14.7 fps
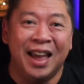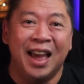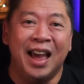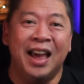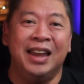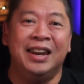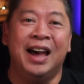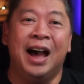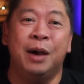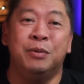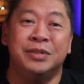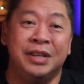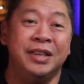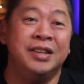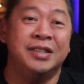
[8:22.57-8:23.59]
And I
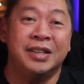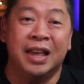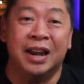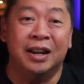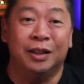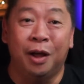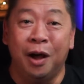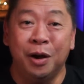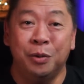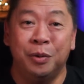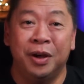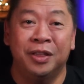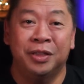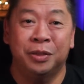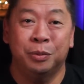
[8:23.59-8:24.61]
was easy to get along
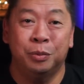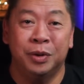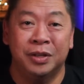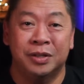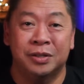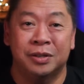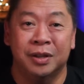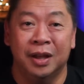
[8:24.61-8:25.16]
with, which,